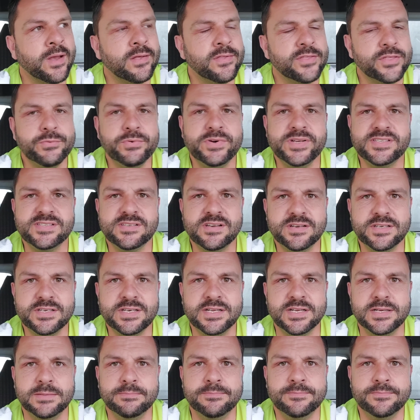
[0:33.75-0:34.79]
The
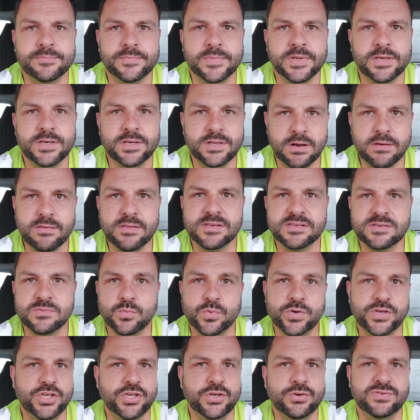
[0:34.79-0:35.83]
recycling, you know, this
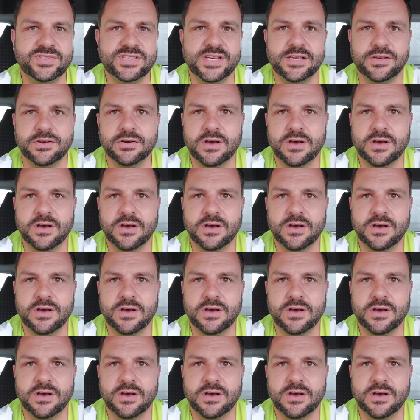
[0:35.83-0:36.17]
where you take